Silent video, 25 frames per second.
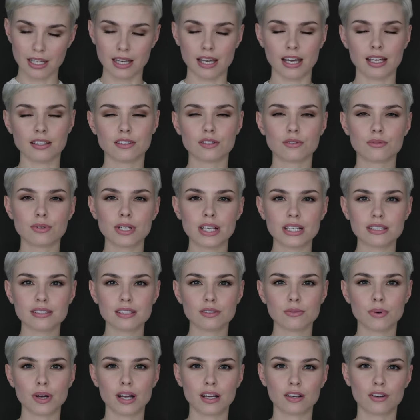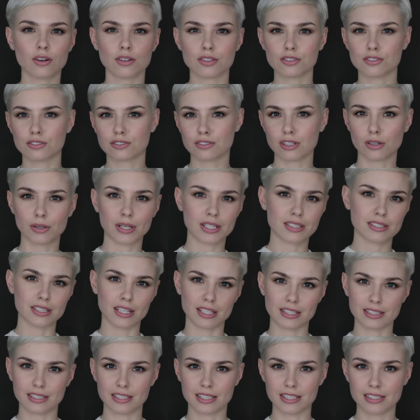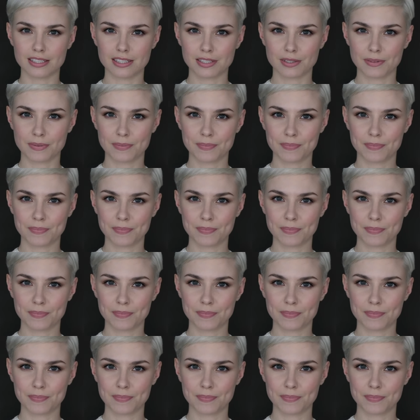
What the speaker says: And the reason why I got so excited,